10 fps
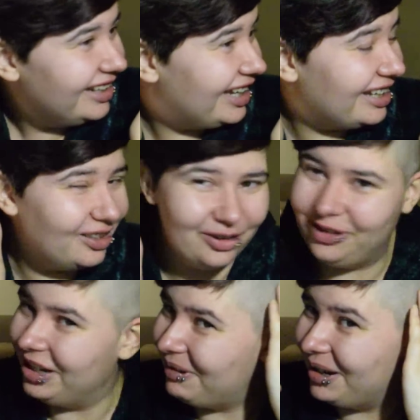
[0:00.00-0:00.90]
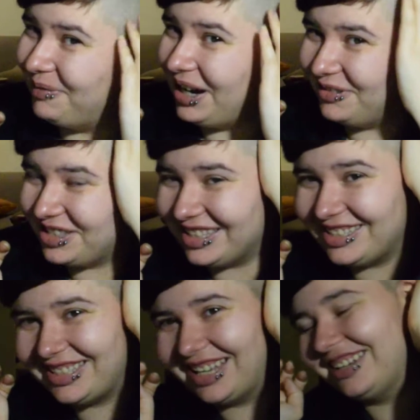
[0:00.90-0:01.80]
and the female part was in
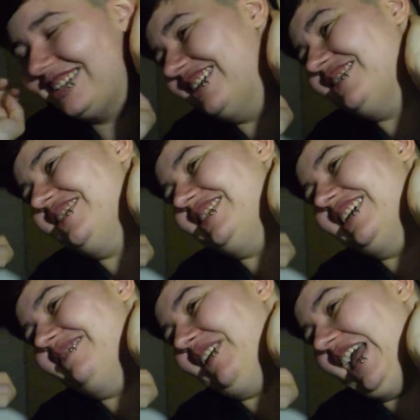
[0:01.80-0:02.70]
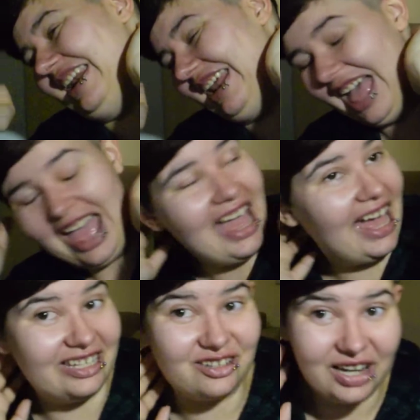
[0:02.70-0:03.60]
charge of this side of my head.
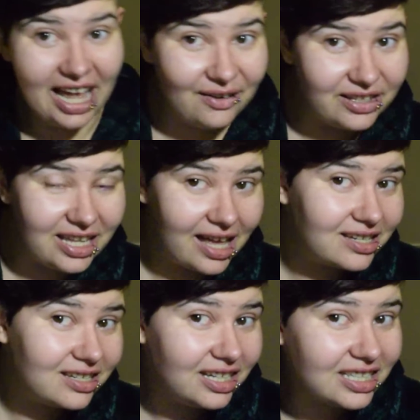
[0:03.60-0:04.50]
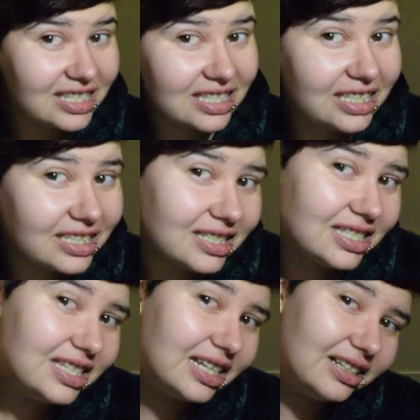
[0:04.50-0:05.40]
And so now it's
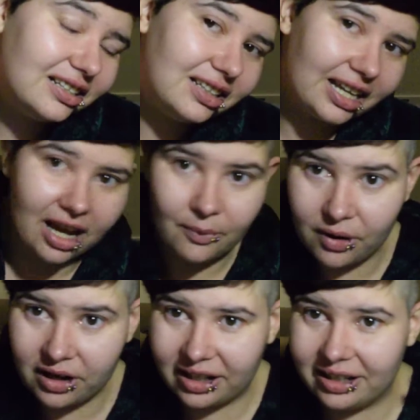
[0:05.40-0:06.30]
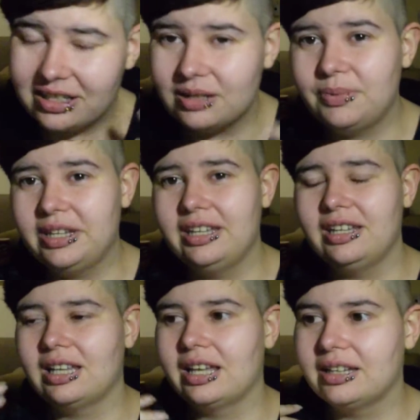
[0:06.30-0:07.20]
still, like, I wanted it to be
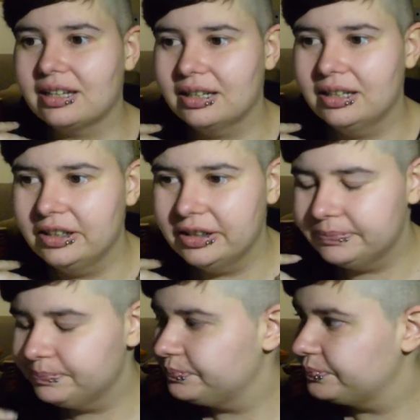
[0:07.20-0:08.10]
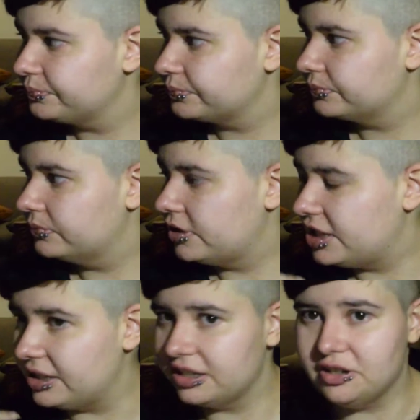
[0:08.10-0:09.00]
like
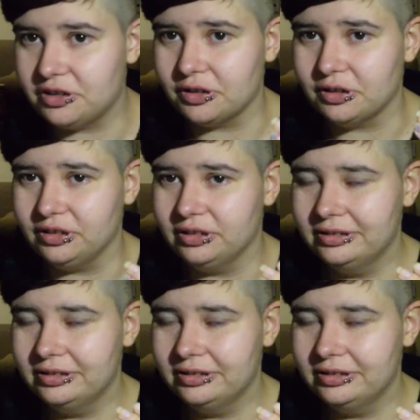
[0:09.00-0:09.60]
gender neutral